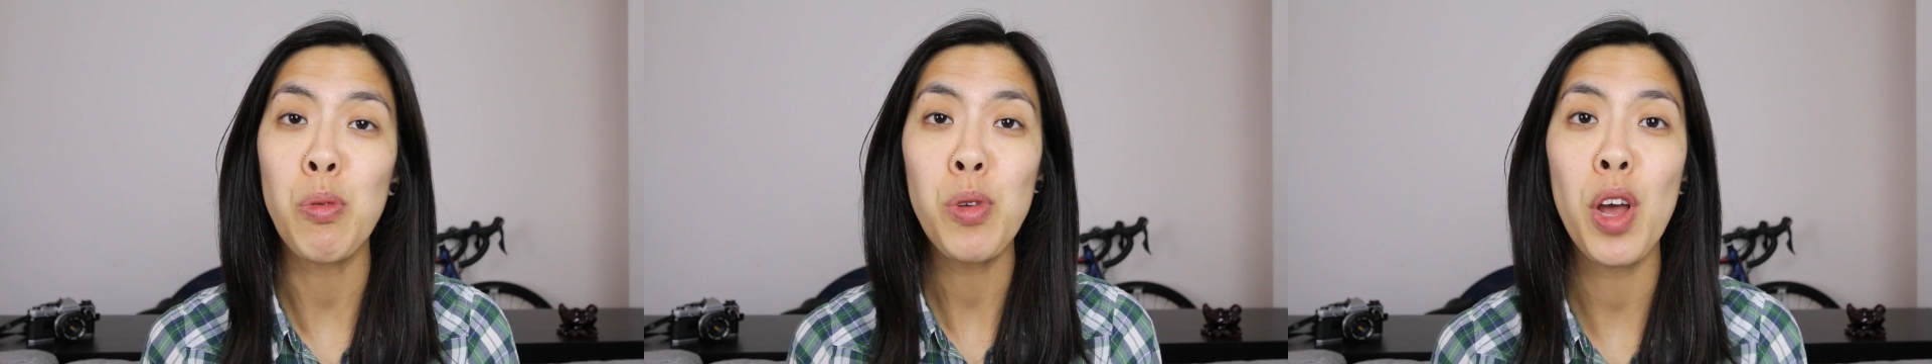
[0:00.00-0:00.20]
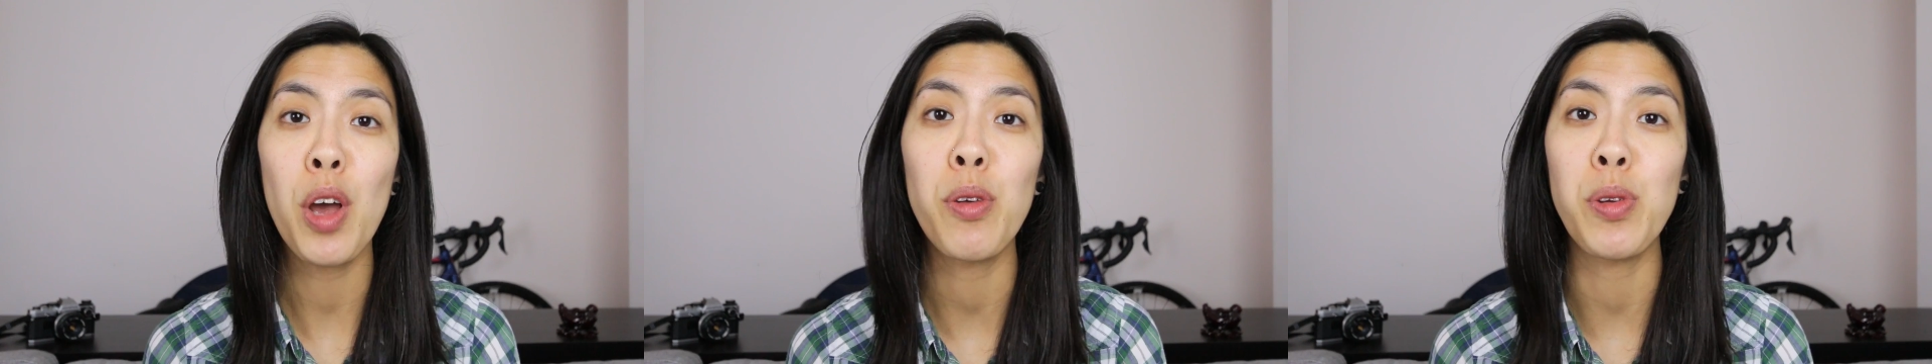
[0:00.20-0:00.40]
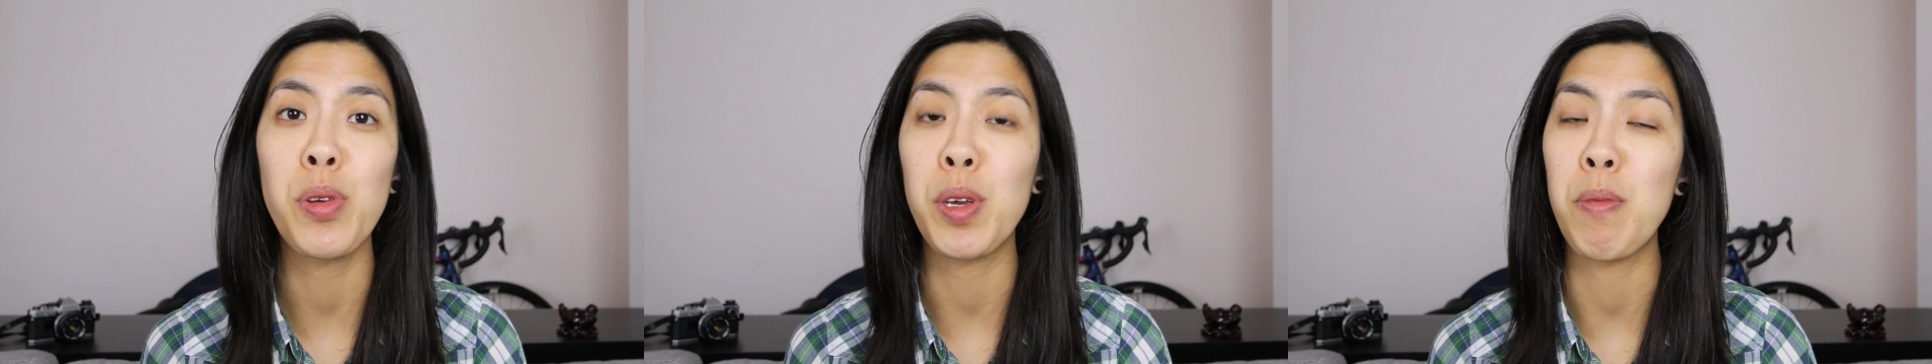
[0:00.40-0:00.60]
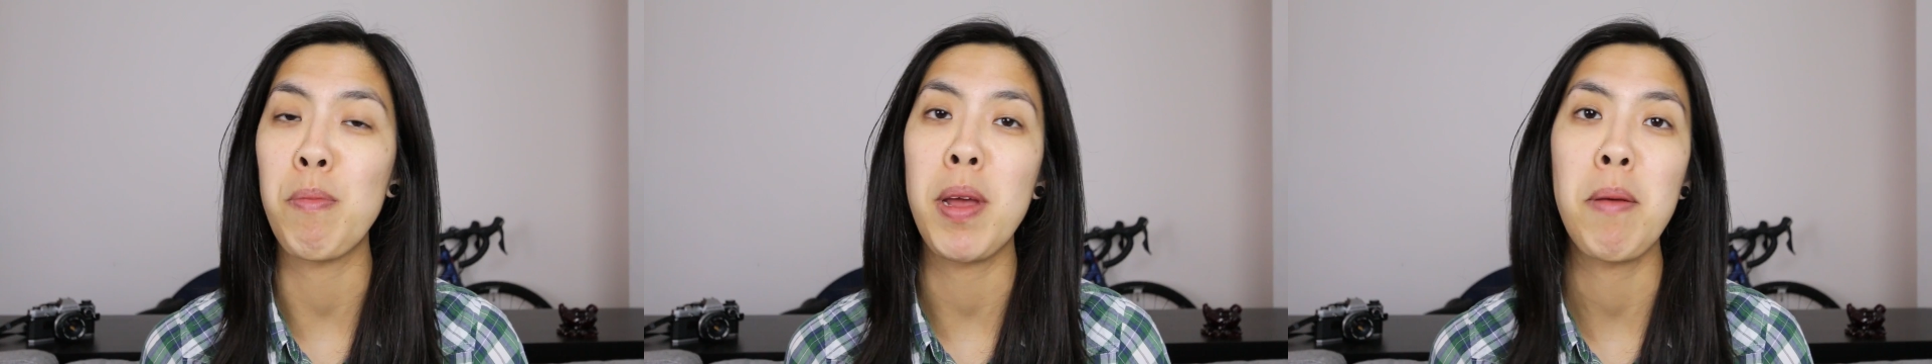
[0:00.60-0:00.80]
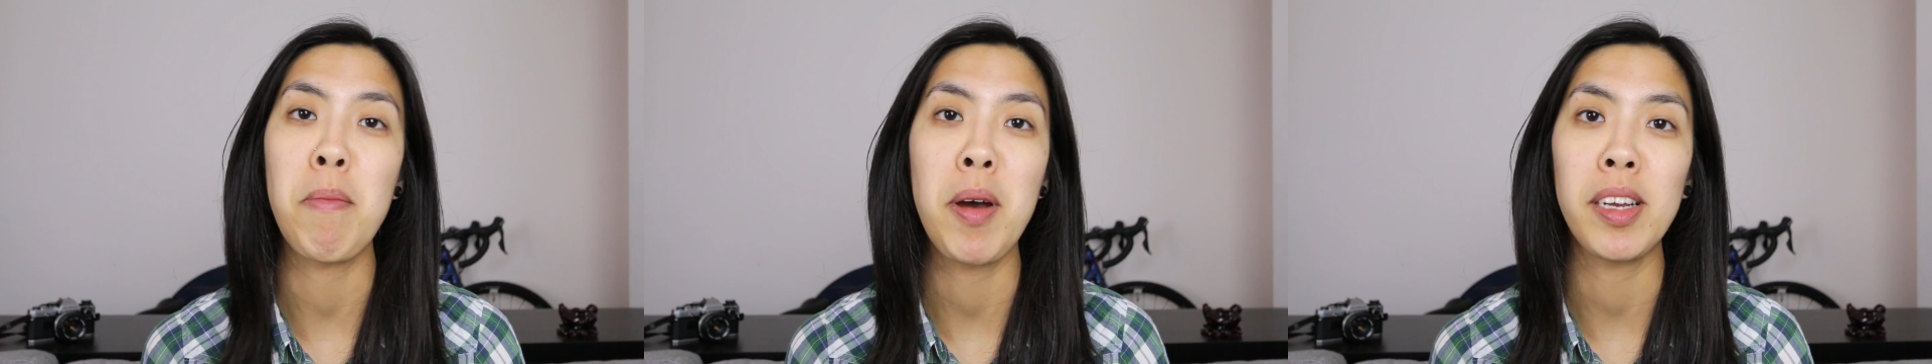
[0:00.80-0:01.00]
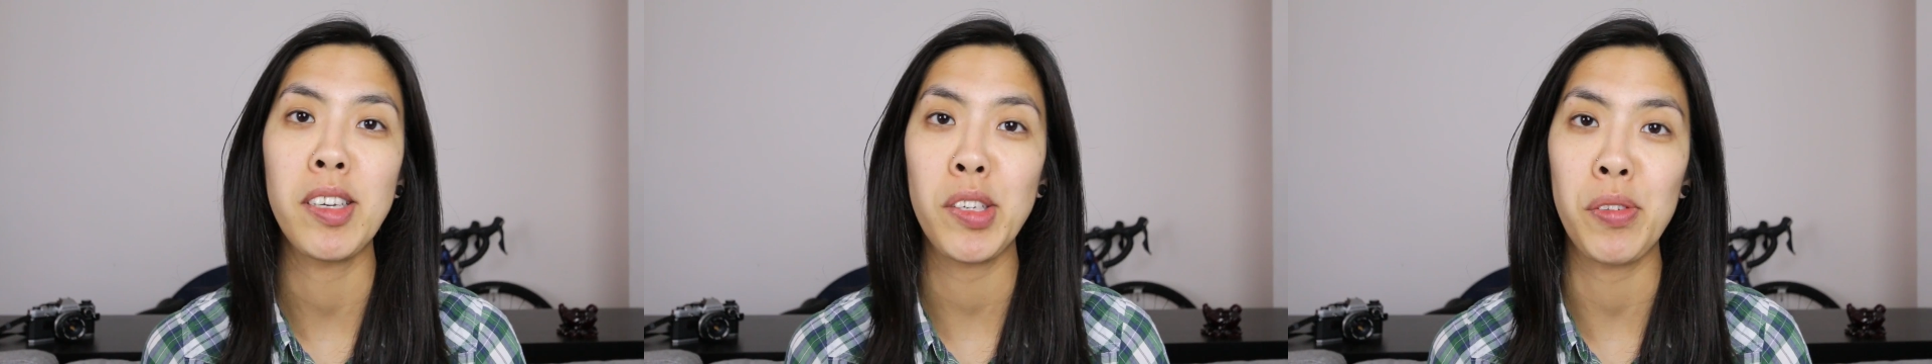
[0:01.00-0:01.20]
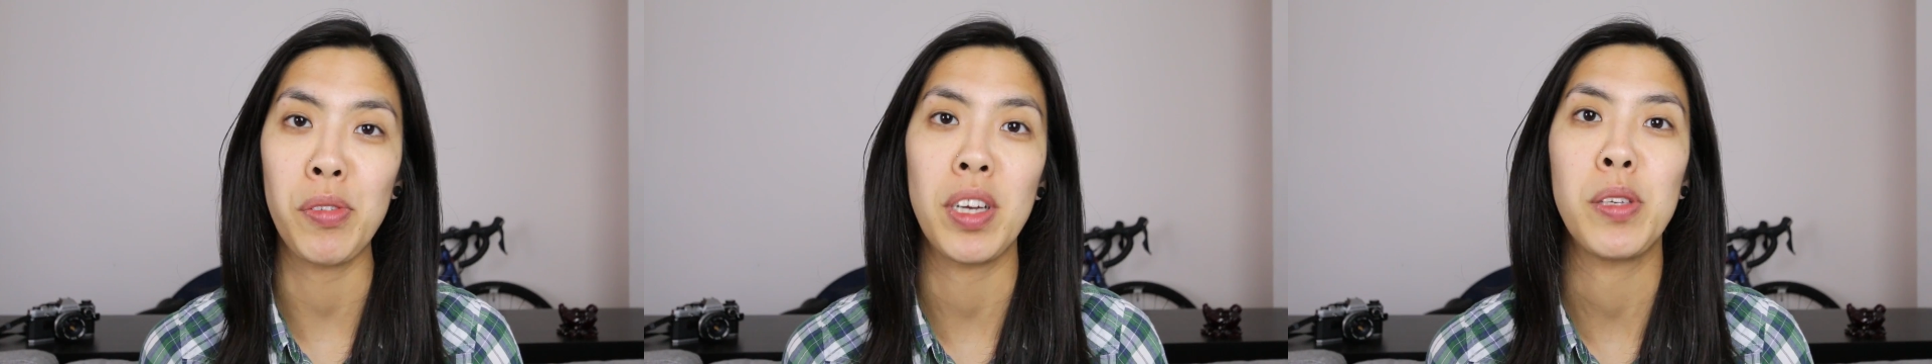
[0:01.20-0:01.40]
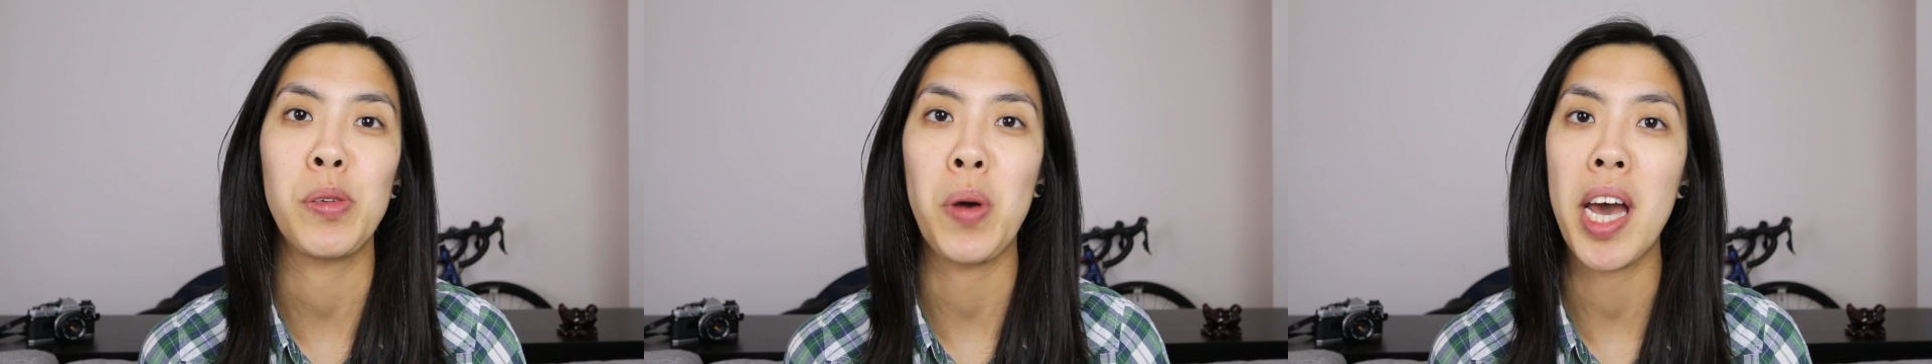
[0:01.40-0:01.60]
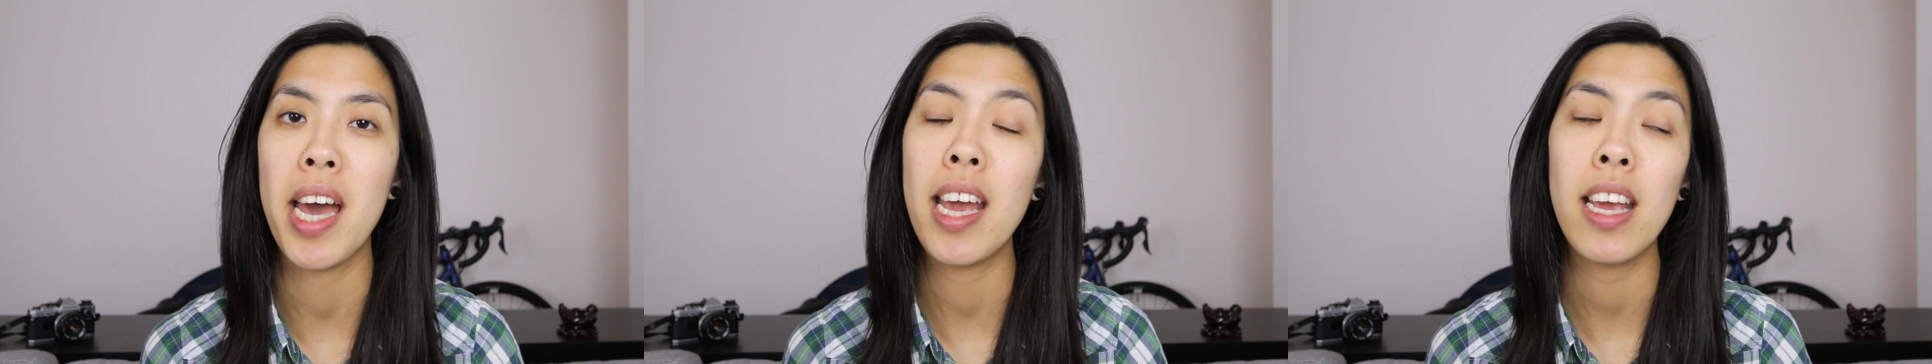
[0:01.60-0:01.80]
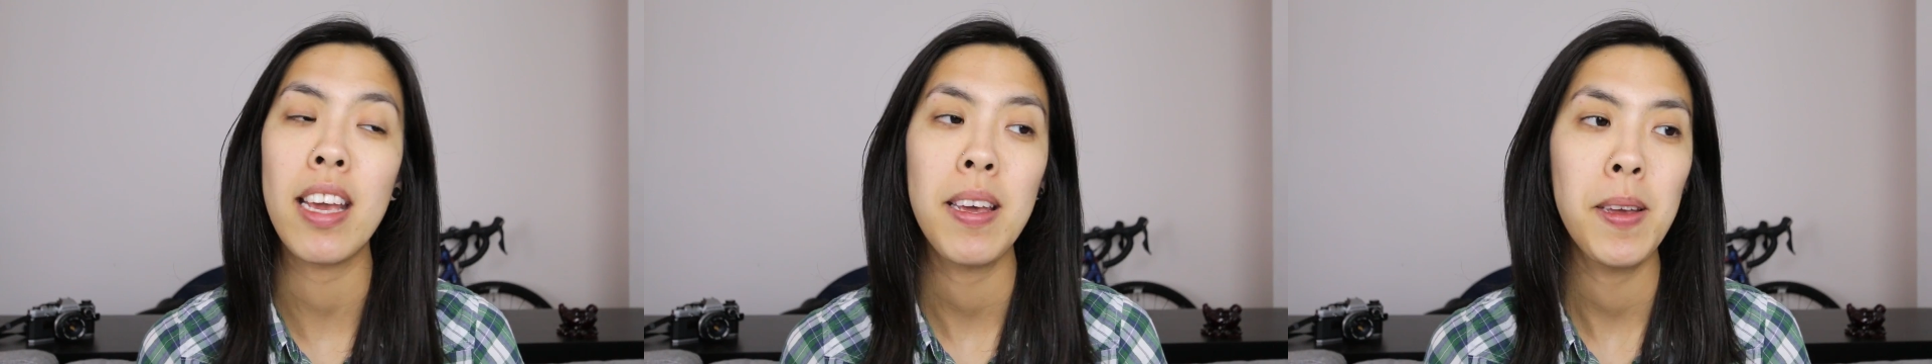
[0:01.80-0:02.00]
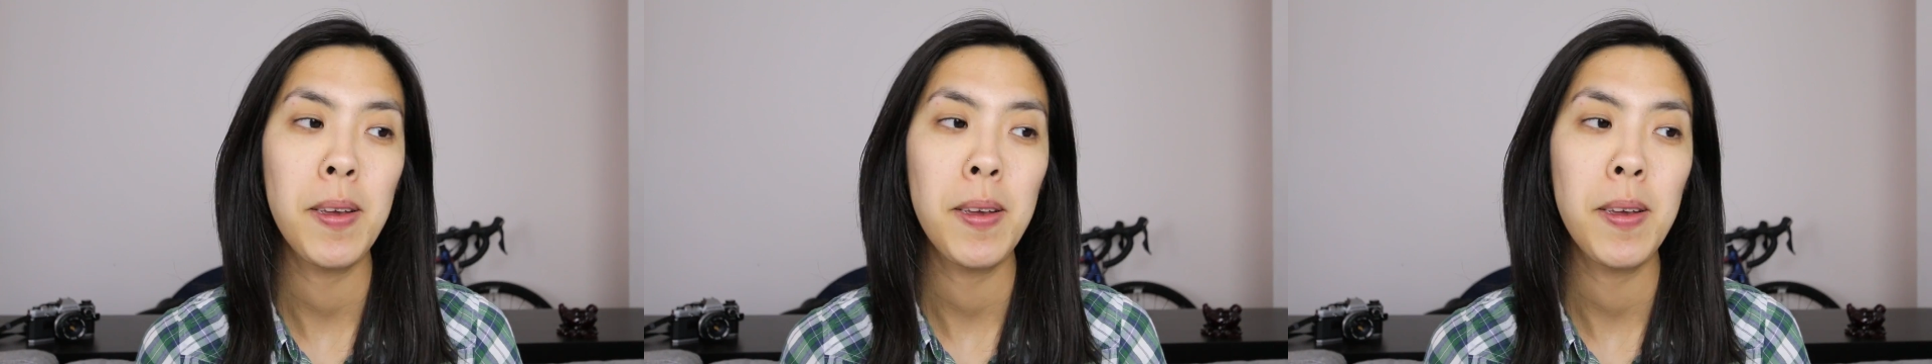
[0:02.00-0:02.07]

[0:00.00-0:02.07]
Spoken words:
know you can minimize straight away.